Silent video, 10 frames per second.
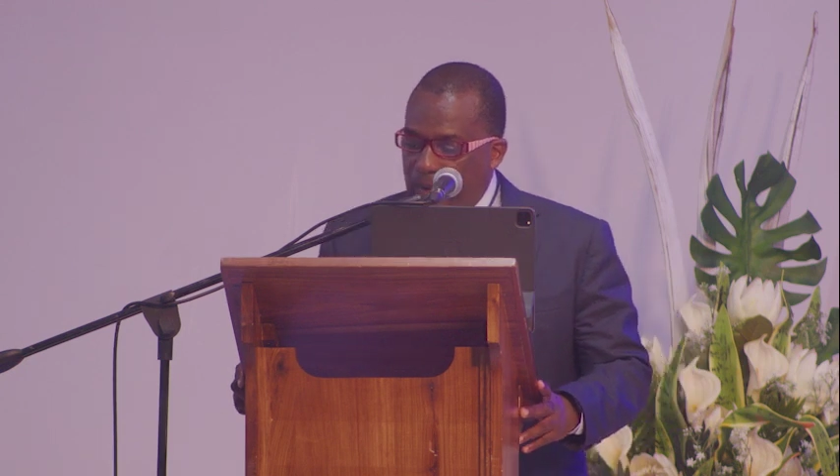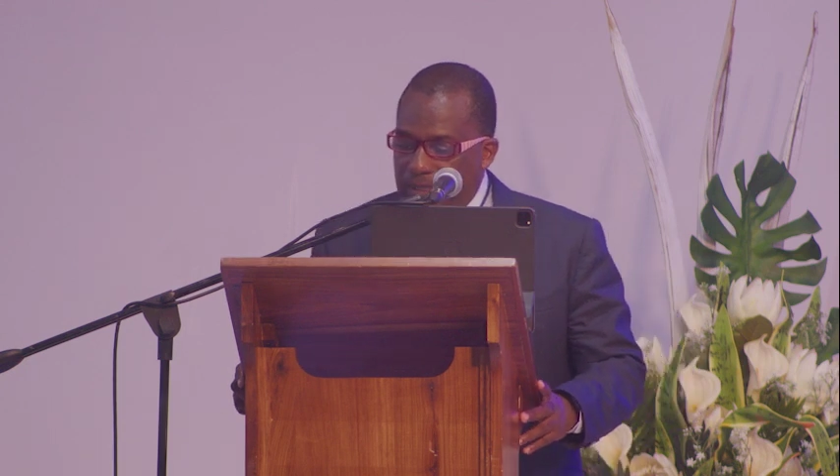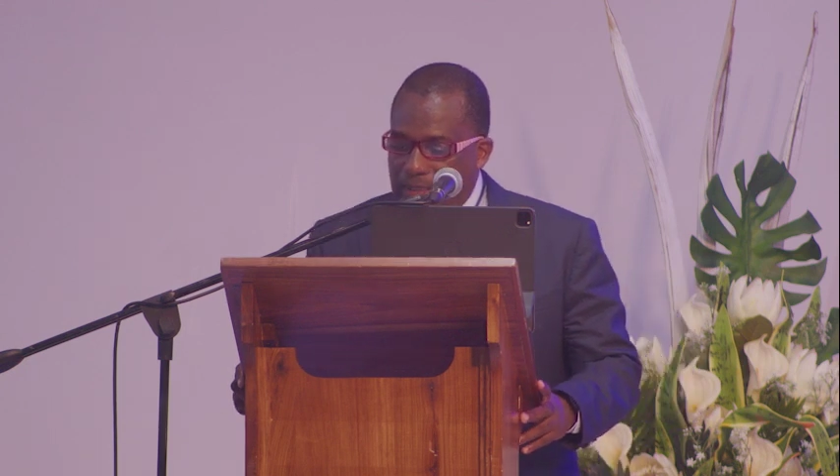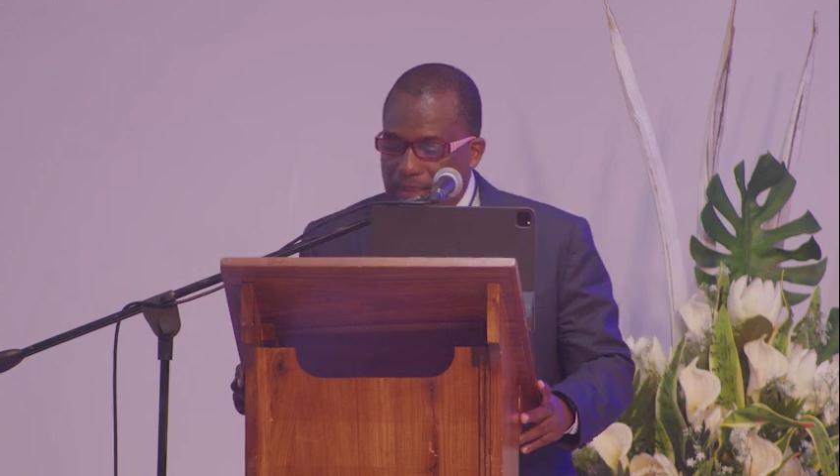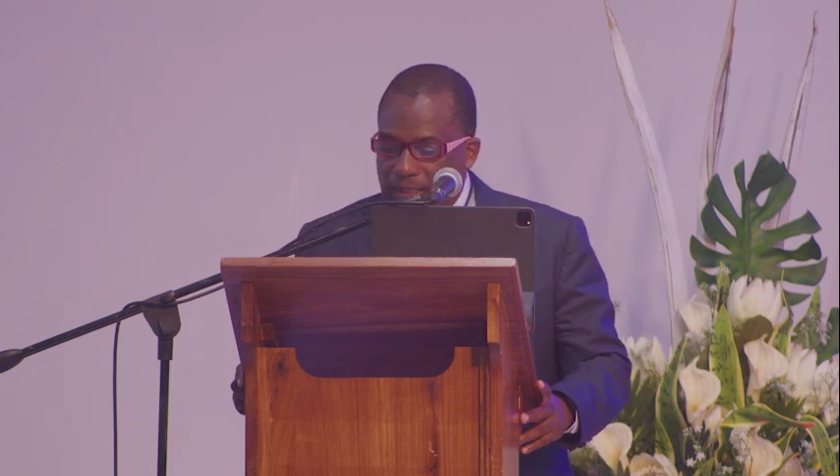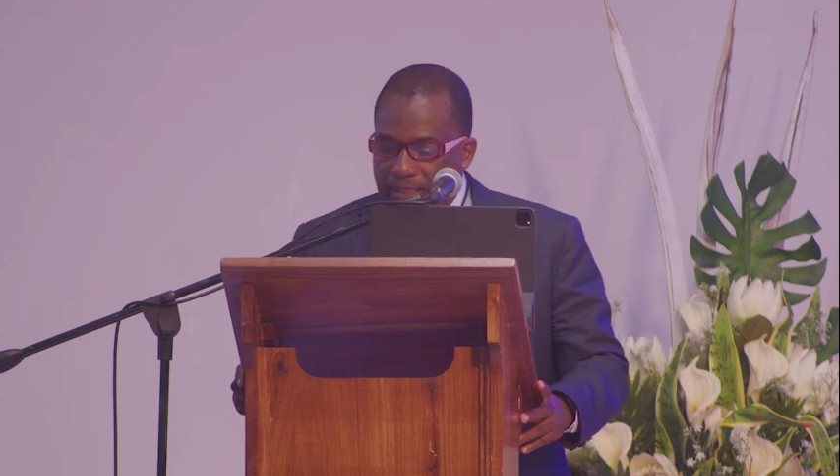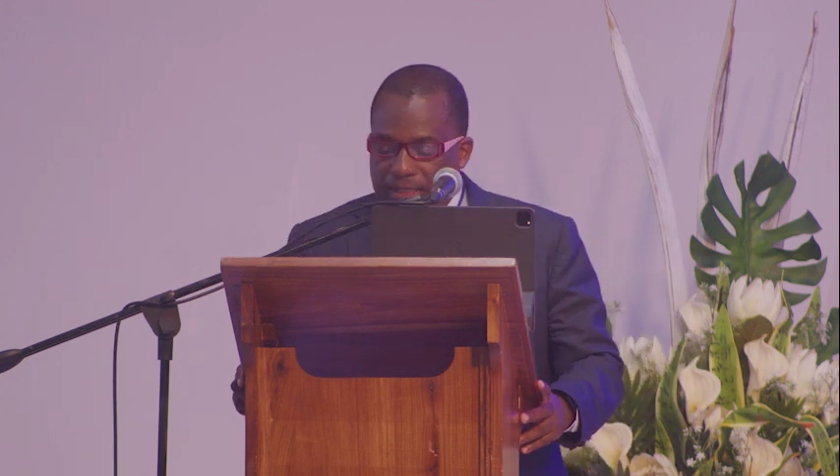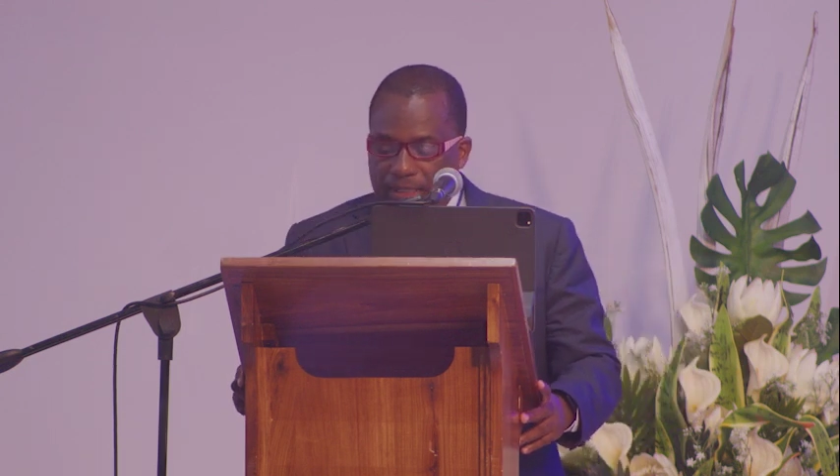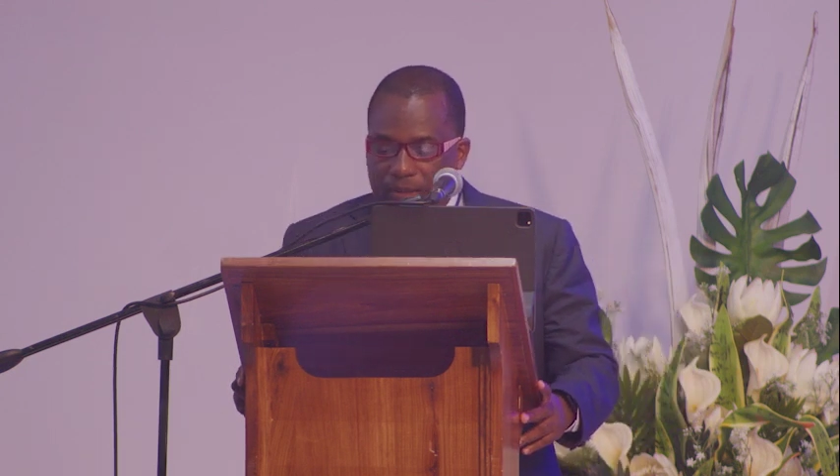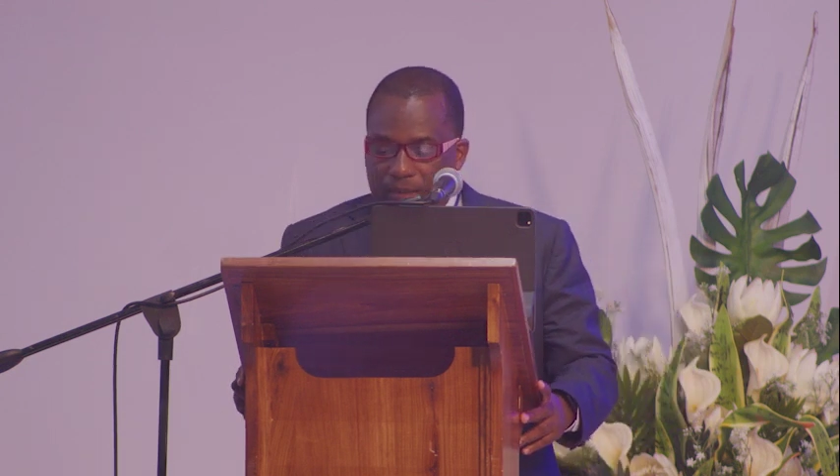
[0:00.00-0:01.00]
quite
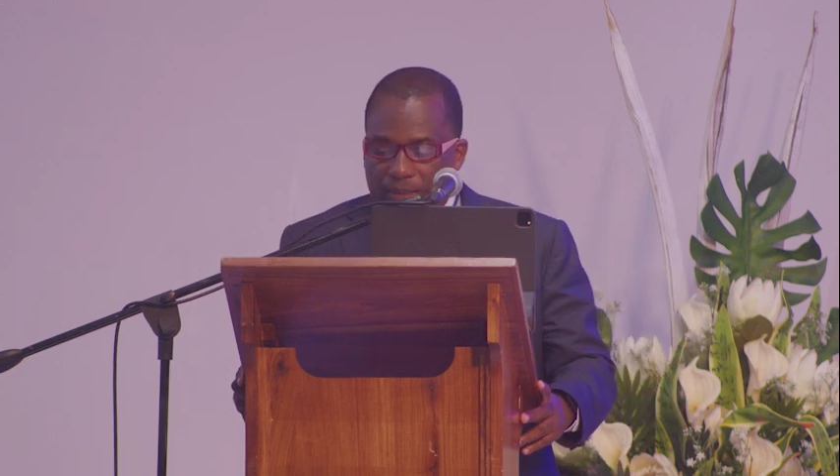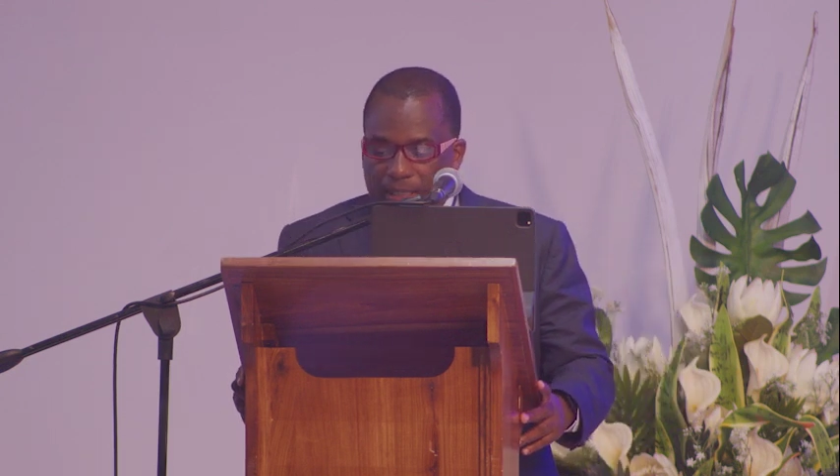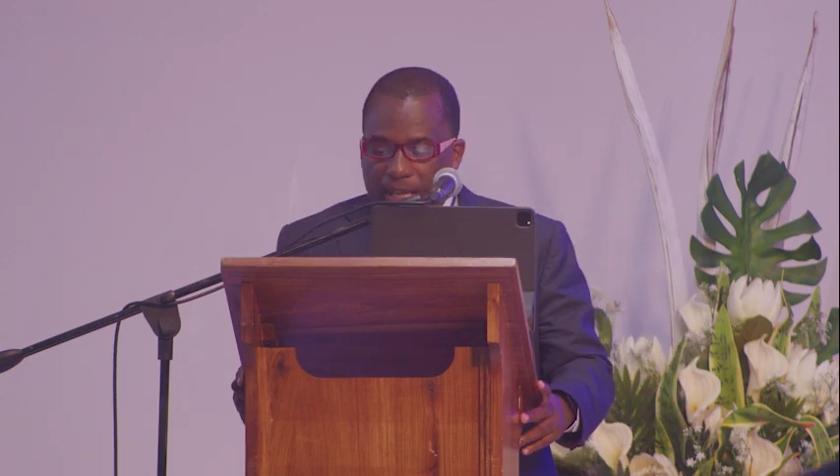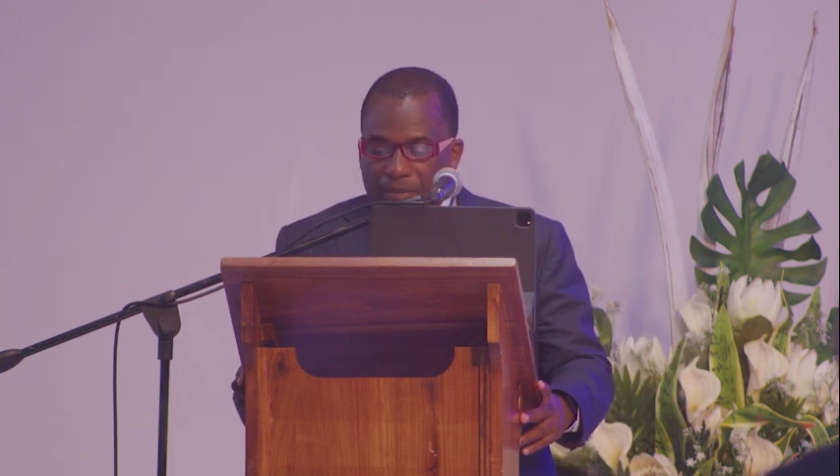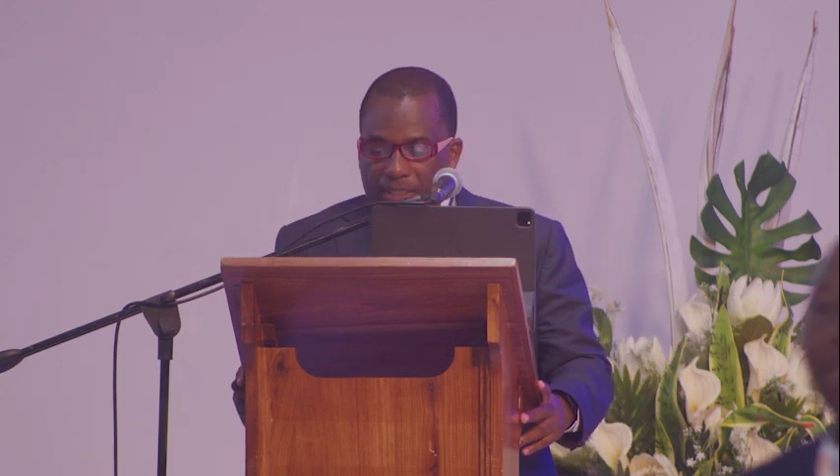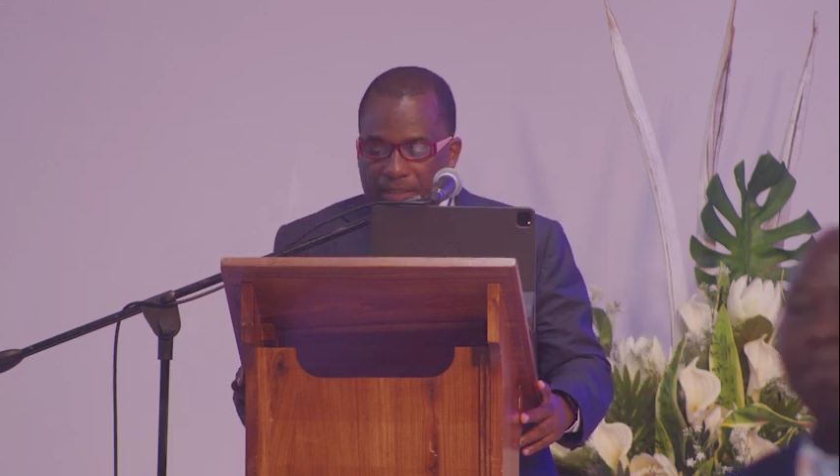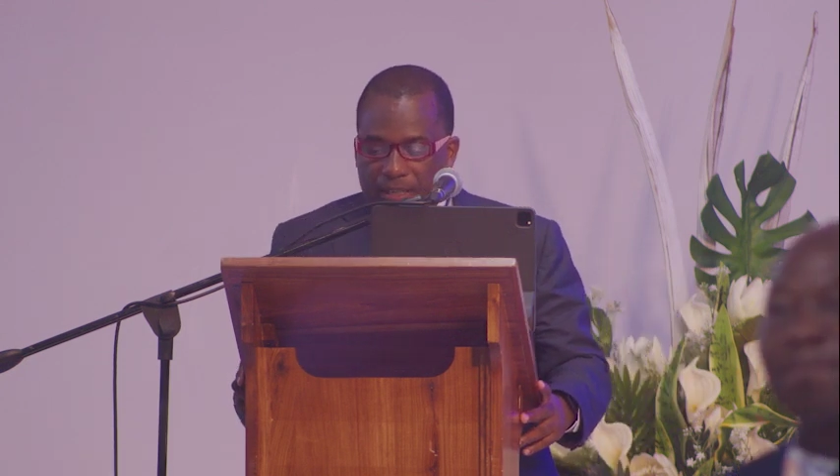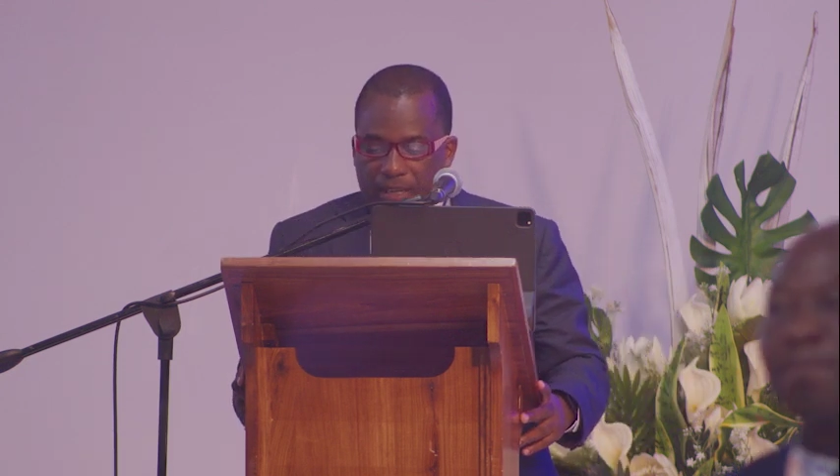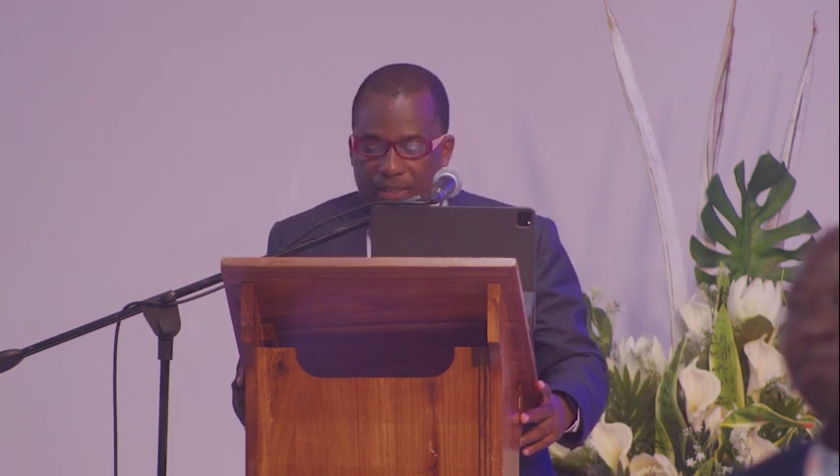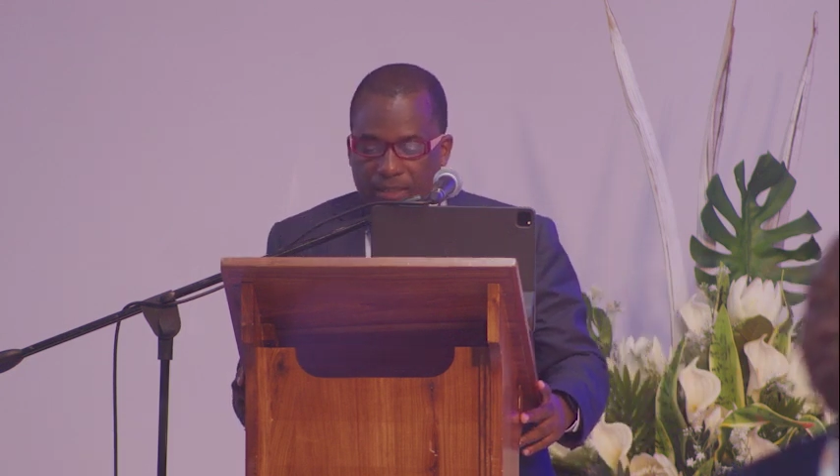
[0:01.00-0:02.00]
seriously on climate
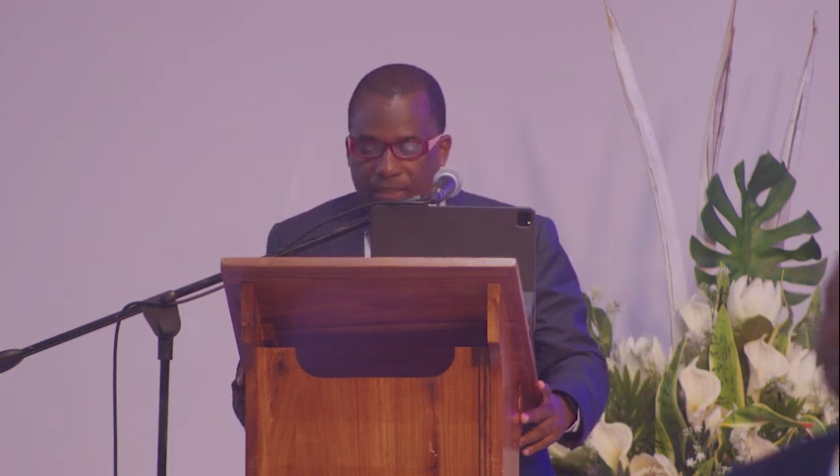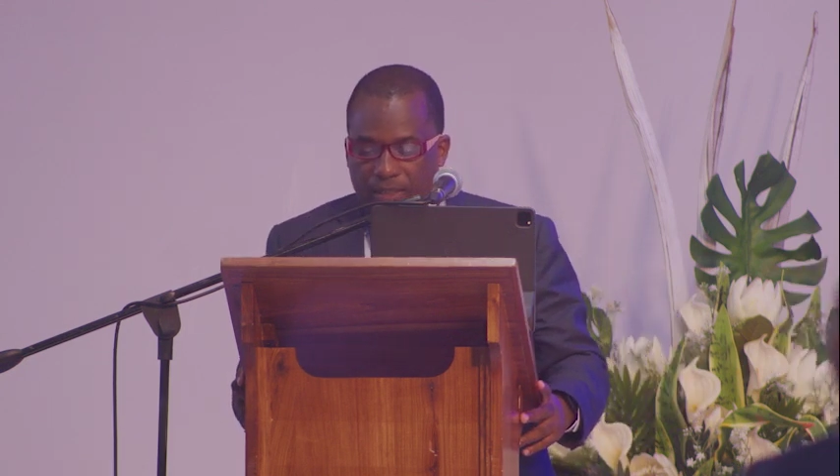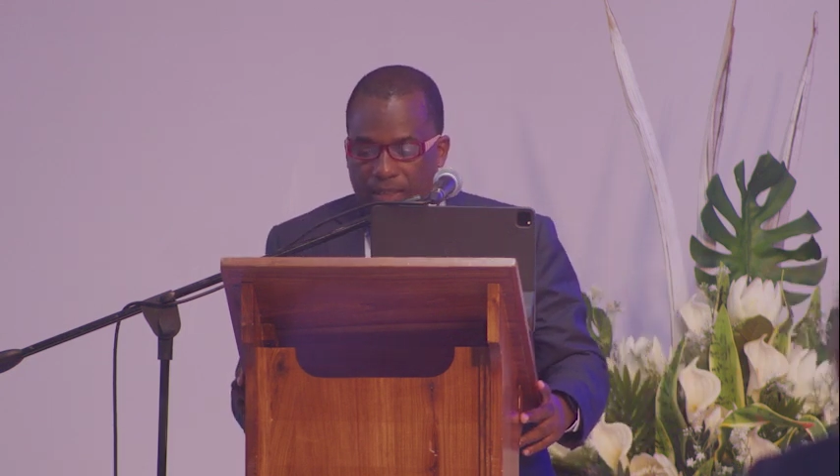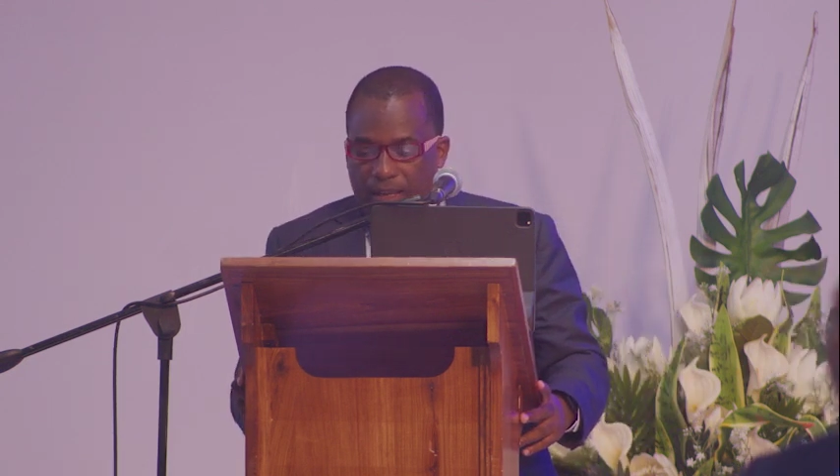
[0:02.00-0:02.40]
change